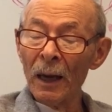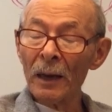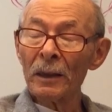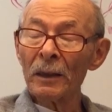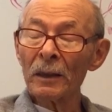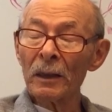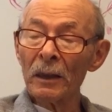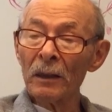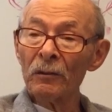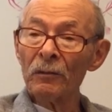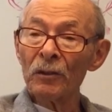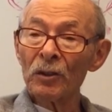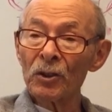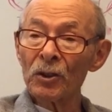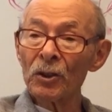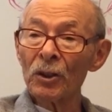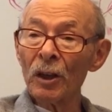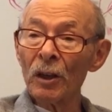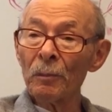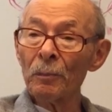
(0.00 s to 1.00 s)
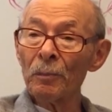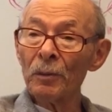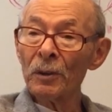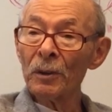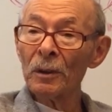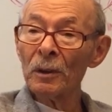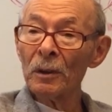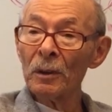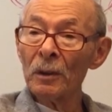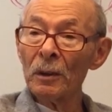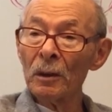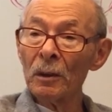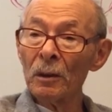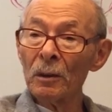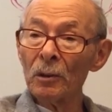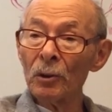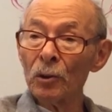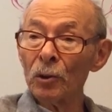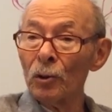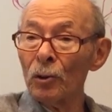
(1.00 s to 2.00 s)
had to give us up.
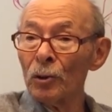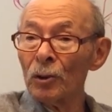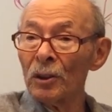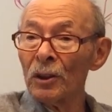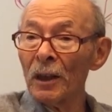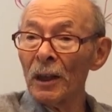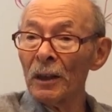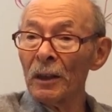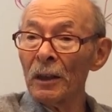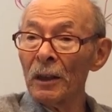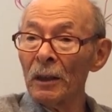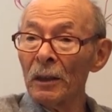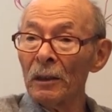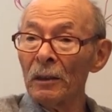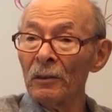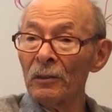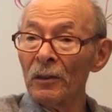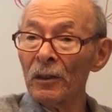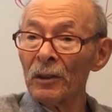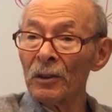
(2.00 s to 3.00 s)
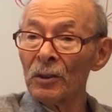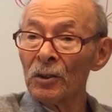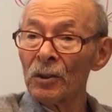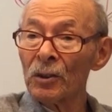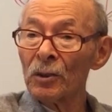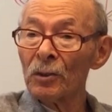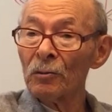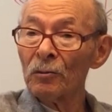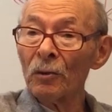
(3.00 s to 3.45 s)
He couldn't take care of us,